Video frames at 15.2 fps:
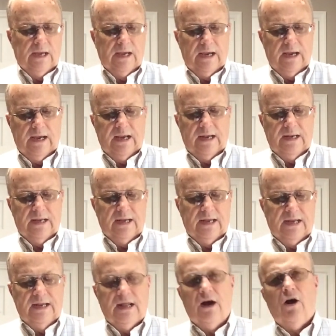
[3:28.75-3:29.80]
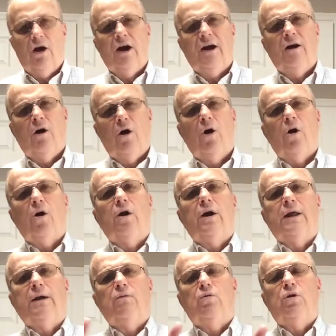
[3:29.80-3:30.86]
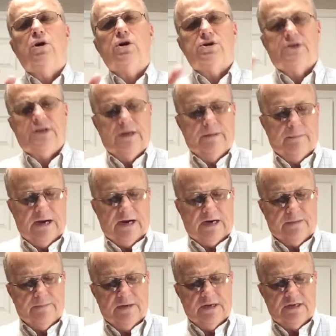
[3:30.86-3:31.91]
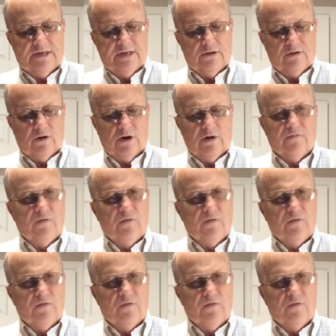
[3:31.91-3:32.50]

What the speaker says: And how hard it was to get back to being tenderhearted.